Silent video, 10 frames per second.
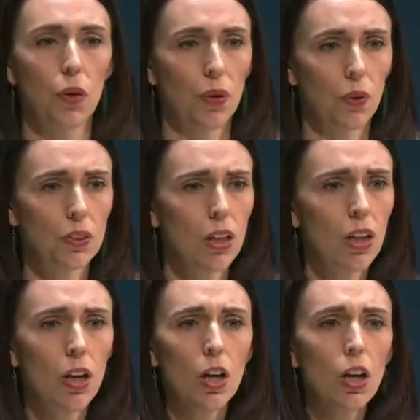world,
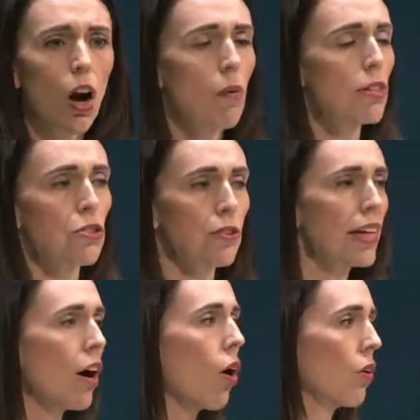
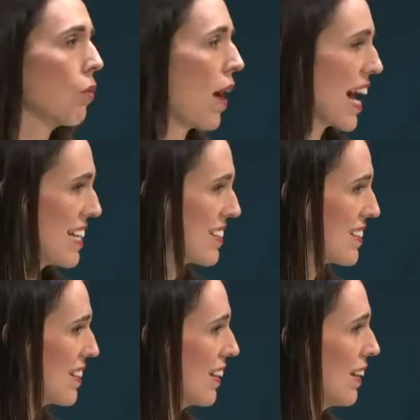commentary on
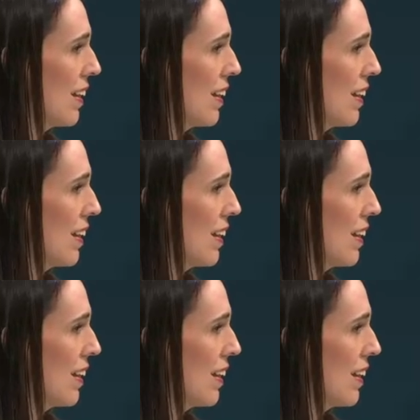race,